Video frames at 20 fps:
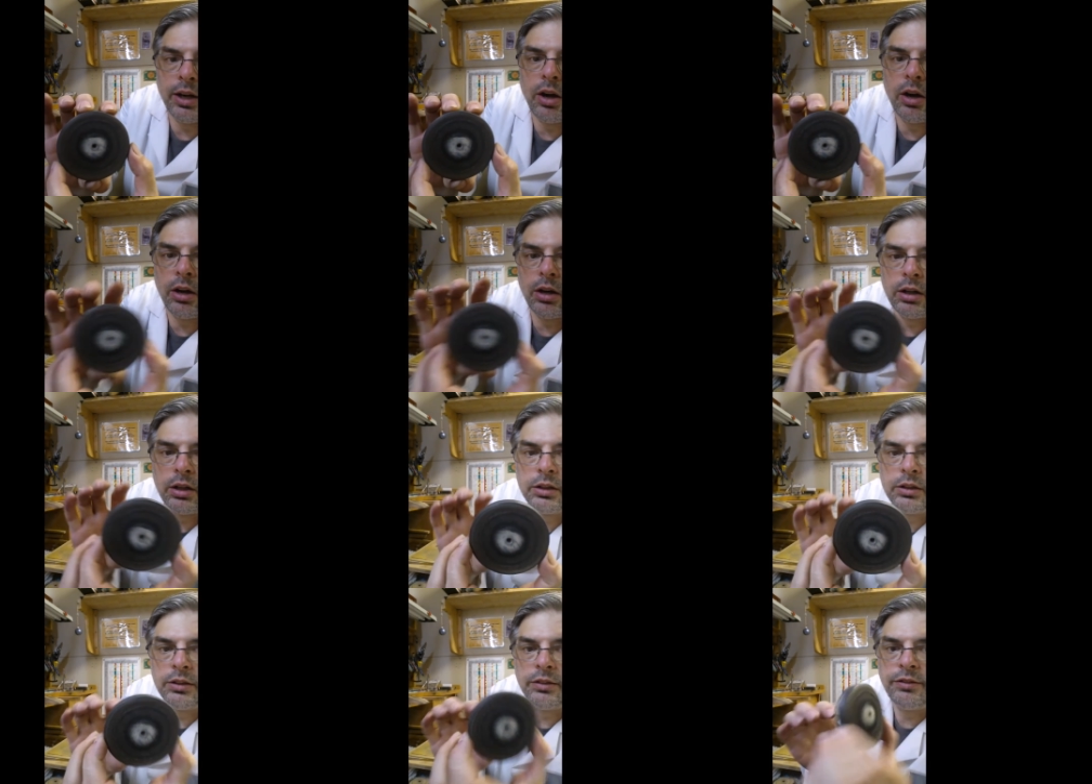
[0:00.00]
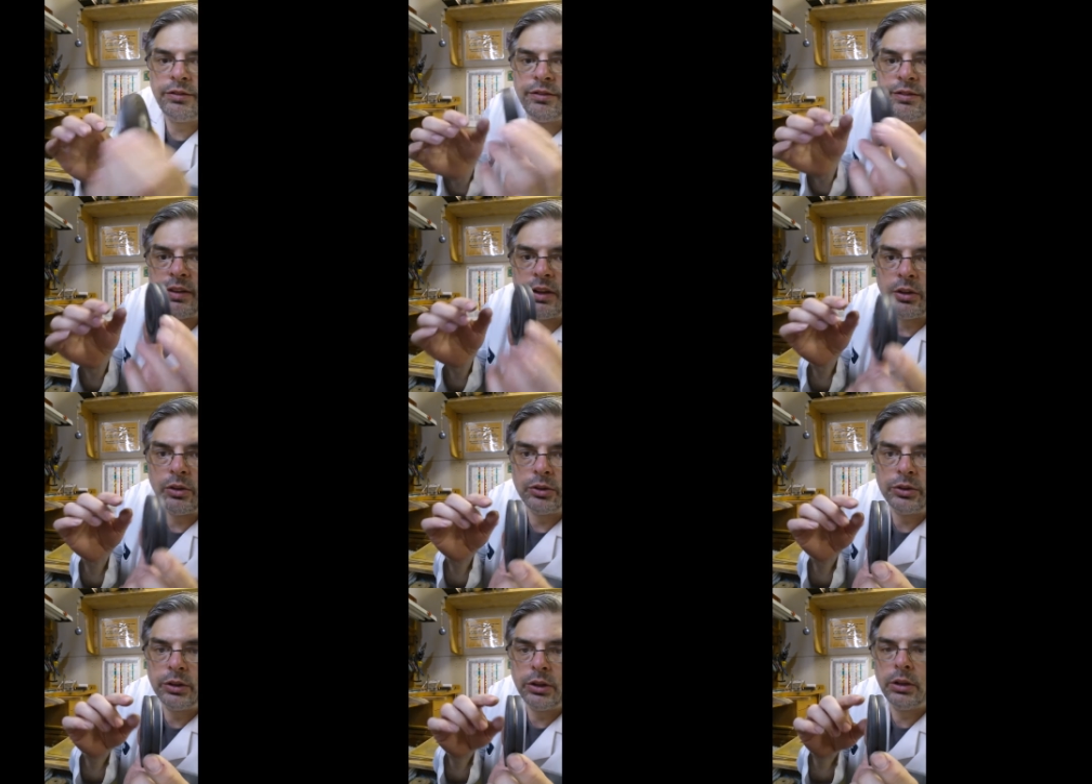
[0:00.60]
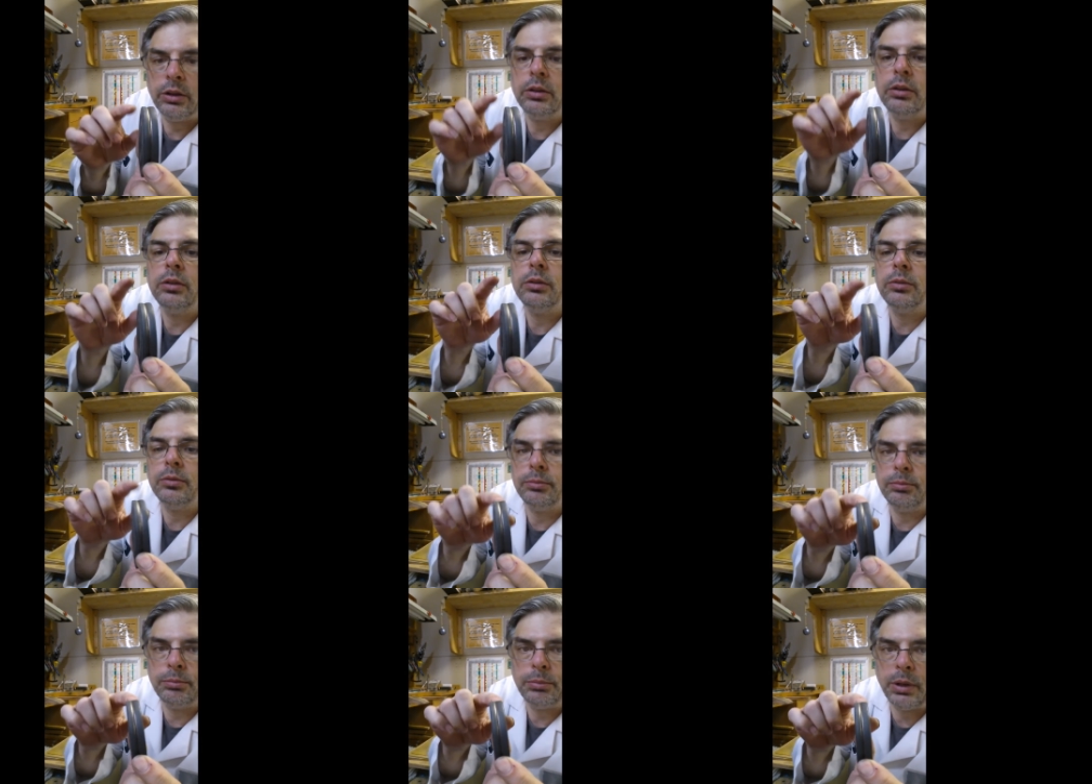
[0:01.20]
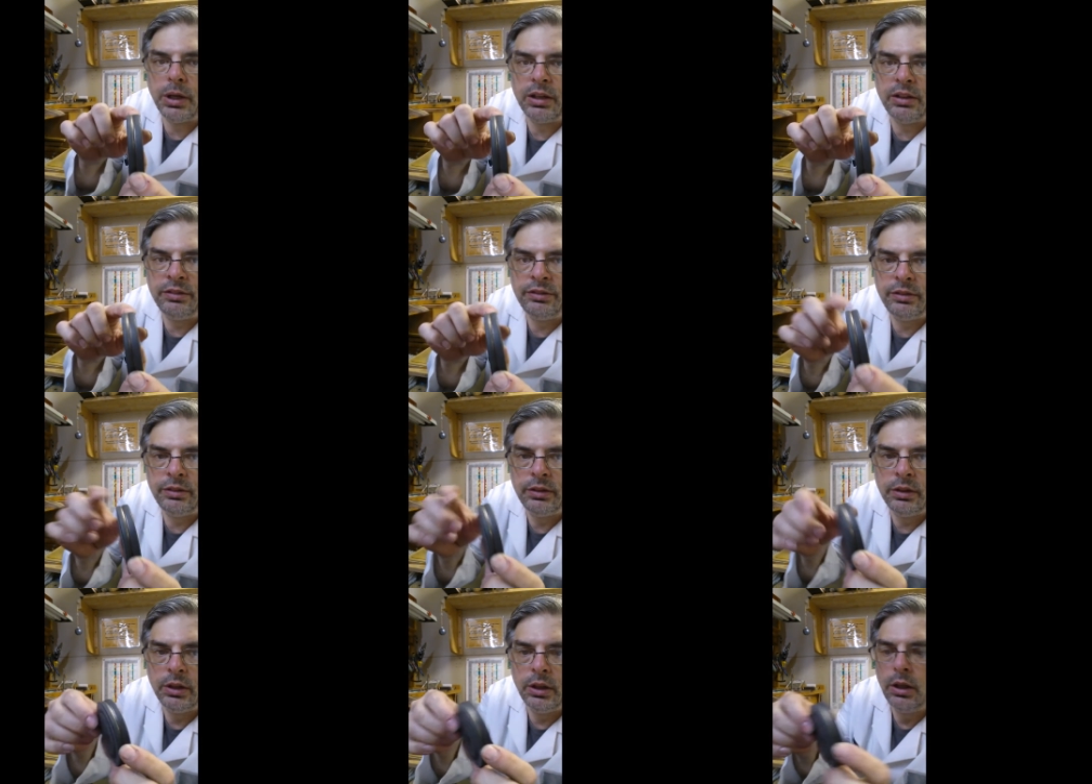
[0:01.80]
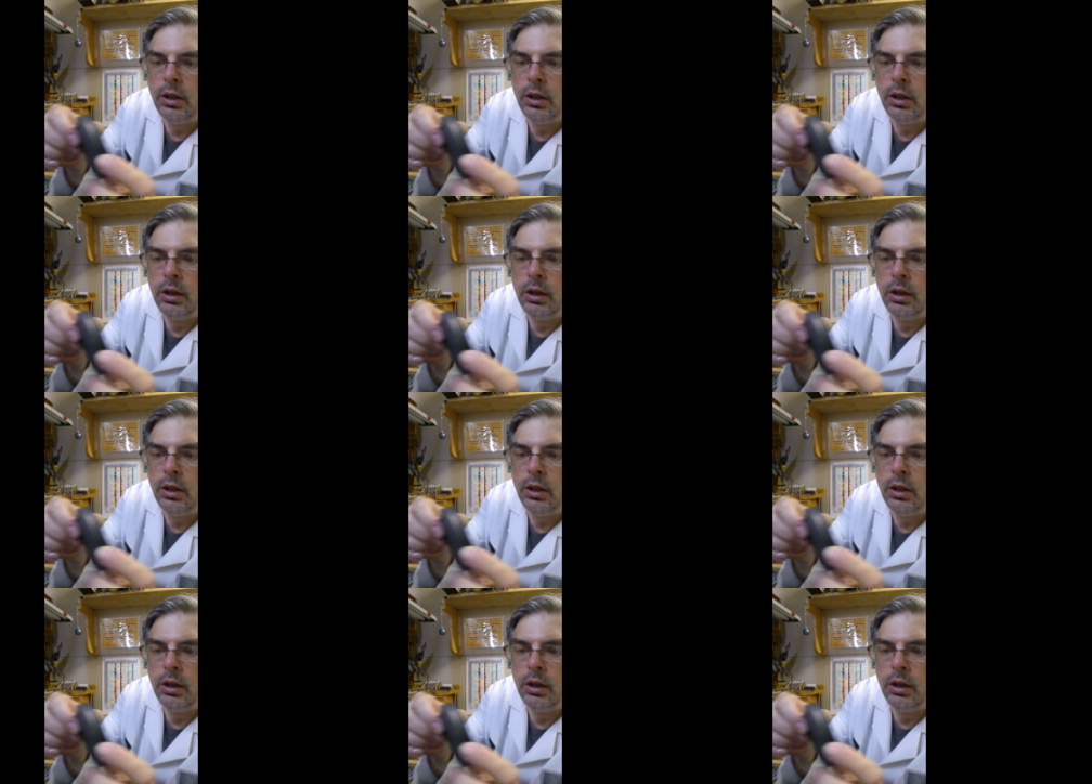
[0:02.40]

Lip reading: a hard felt buff